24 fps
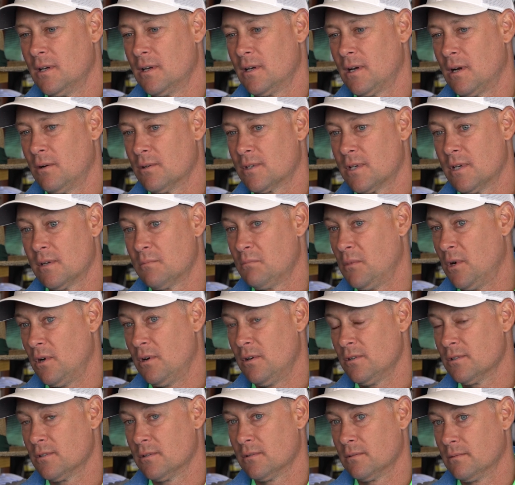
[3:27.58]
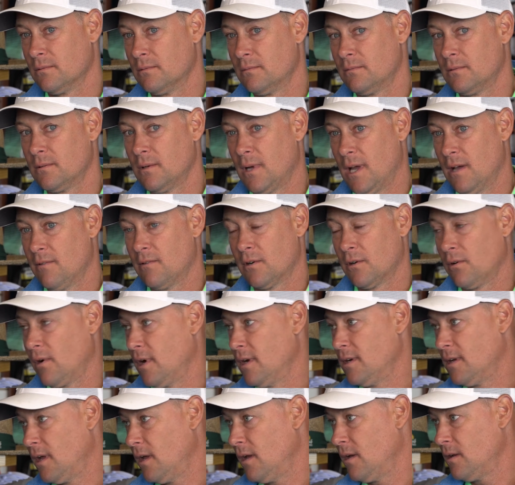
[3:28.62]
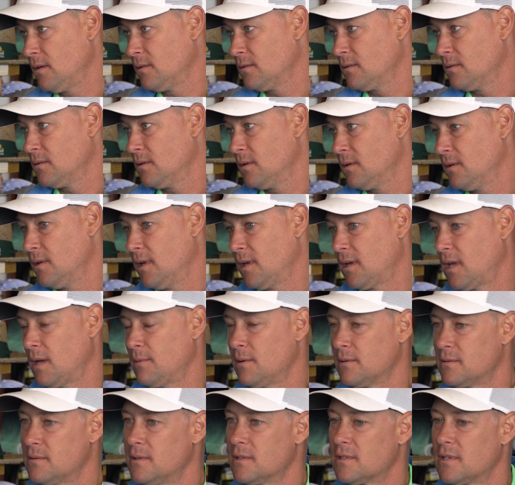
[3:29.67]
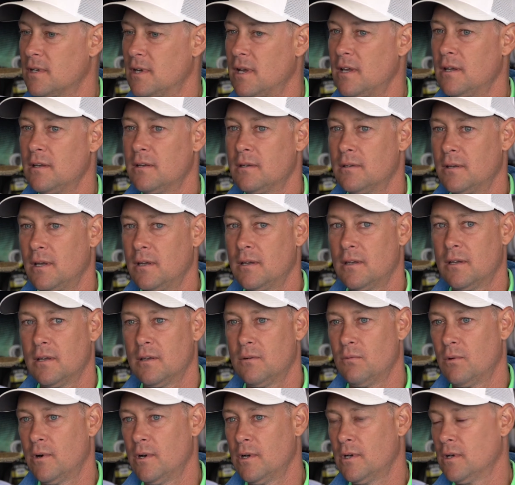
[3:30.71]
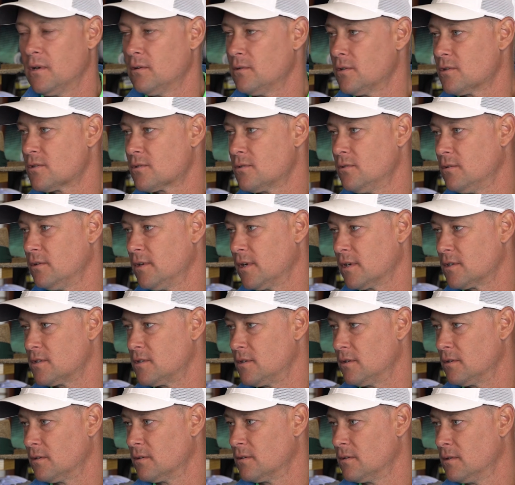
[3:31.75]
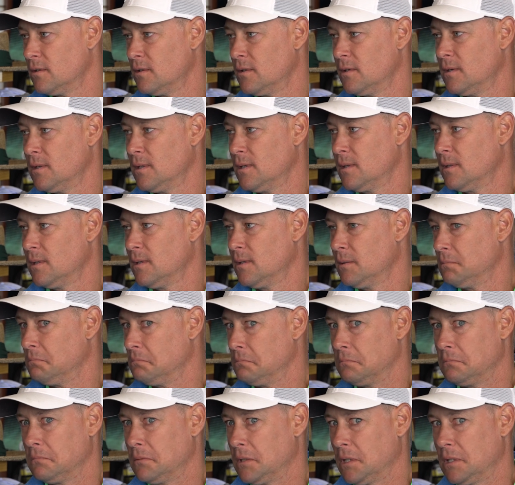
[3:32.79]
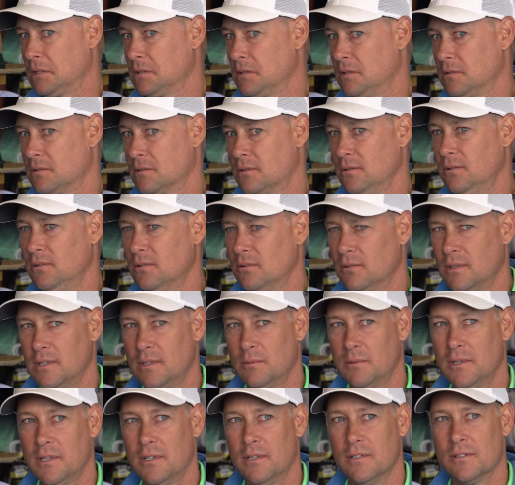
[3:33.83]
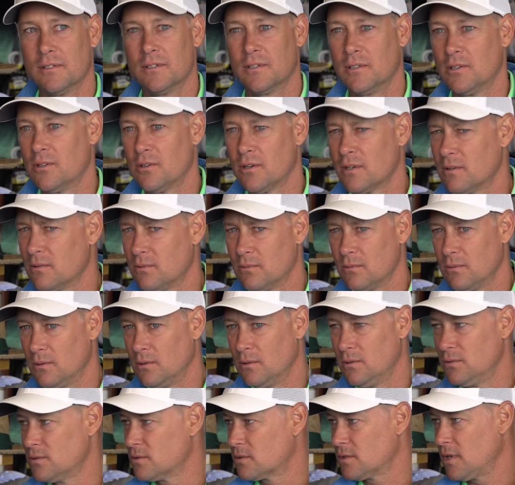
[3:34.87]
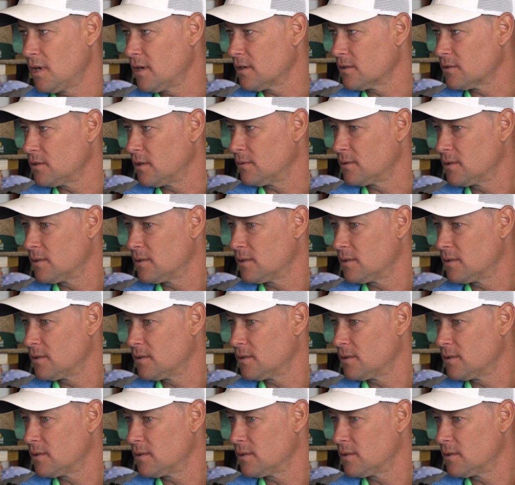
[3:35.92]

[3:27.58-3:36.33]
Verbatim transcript: I was hitting balls and having a great day, and they came up to me and said, "Hey, hey, kid, where are you going to school next year?" And I said, "School? What do you mean?" He said, "You're well, who's talking to you?"